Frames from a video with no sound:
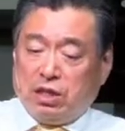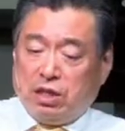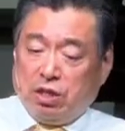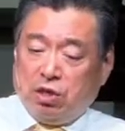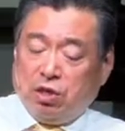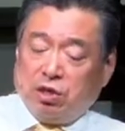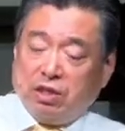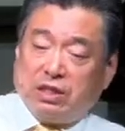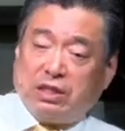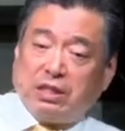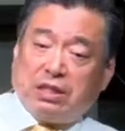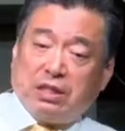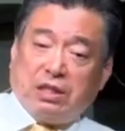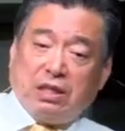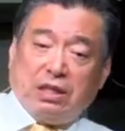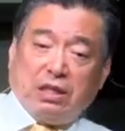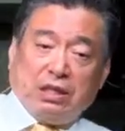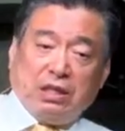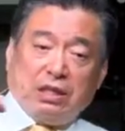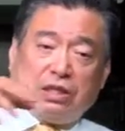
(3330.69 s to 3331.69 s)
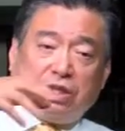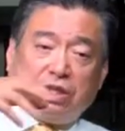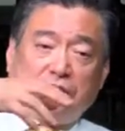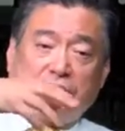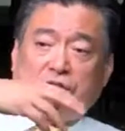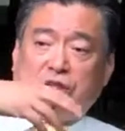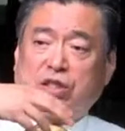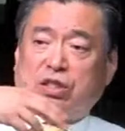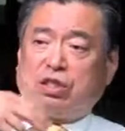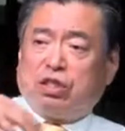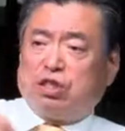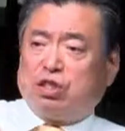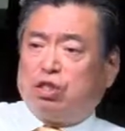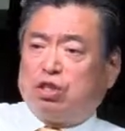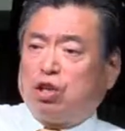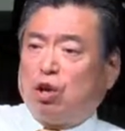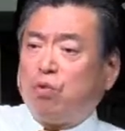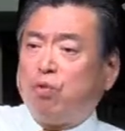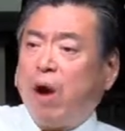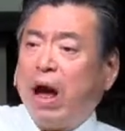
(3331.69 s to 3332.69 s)
you know, is just
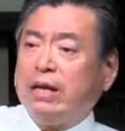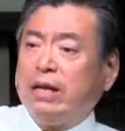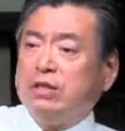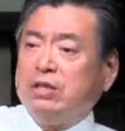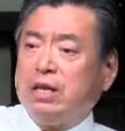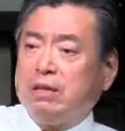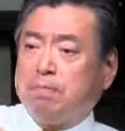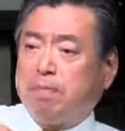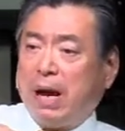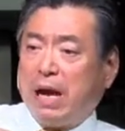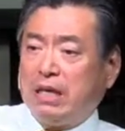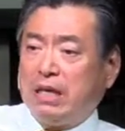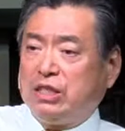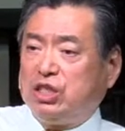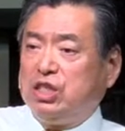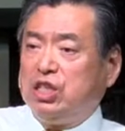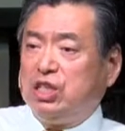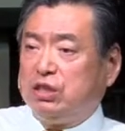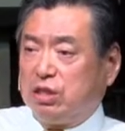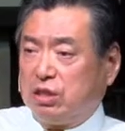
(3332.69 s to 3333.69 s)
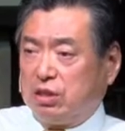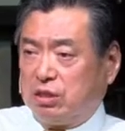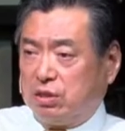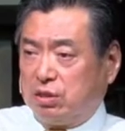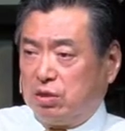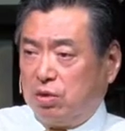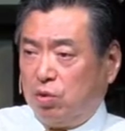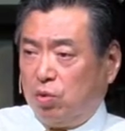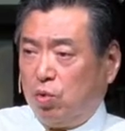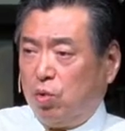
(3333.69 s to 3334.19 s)
surrounded by Jesus,